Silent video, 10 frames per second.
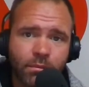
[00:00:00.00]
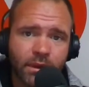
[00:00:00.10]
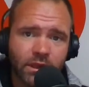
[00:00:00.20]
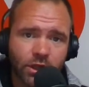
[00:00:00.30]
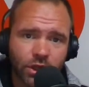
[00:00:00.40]

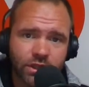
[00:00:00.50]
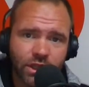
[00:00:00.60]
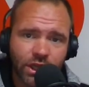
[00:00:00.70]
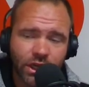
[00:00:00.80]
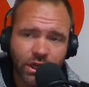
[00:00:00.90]
but
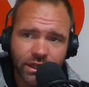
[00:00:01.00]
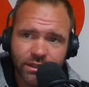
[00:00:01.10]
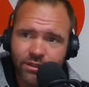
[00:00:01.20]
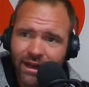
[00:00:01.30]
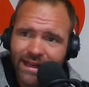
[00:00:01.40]
looked
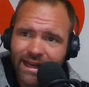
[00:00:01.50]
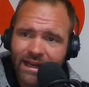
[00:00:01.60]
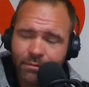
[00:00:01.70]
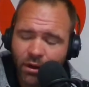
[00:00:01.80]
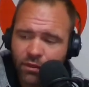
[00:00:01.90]
good. So I
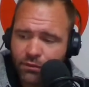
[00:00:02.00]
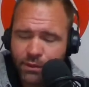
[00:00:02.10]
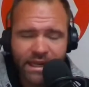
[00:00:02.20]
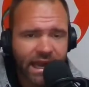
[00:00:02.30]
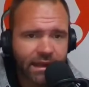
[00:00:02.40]
caught about
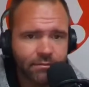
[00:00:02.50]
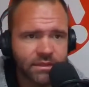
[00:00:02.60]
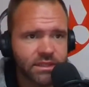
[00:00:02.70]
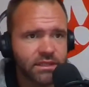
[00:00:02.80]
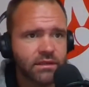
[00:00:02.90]
three
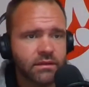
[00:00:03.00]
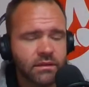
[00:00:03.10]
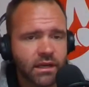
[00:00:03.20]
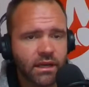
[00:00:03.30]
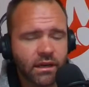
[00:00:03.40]
games
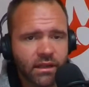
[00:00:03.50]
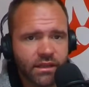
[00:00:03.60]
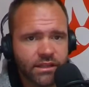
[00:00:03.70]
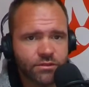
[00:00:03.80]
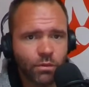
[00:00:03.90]
uh,
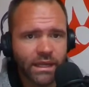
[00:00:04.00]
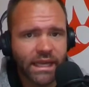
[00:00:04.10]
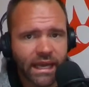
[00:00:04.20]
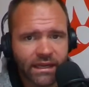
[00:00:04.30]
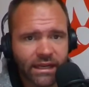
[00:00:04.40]
this
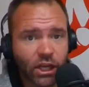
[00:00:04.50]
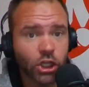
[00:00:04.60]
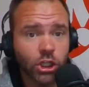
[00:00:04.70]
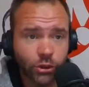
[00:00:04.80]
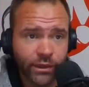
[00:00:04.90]
weekend,
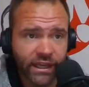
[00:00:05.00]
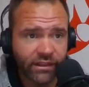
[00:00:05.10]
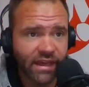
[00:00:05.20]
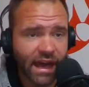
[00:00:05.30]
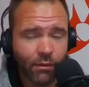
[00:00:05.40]

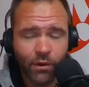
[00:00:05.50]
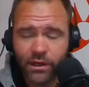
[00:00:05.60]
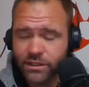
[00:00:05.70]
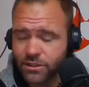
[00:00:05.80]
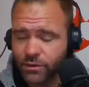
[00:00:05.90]
including that
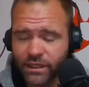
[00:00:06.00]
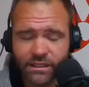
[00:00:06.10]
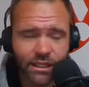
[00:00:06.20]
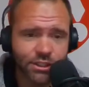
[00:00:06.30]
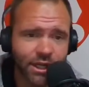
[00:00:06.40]
one. So we're going to
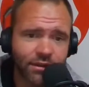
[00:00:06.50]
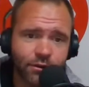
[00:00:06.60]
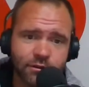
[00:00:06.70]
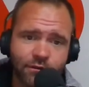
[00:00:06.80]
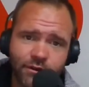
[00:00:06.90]
touch on
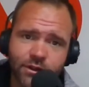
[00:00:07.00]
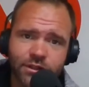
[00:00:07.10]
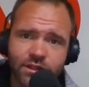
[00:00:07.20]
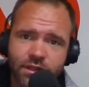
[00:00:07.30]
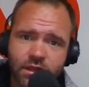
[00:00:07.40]
those
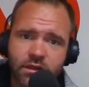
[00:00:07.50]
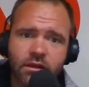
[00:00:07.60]
first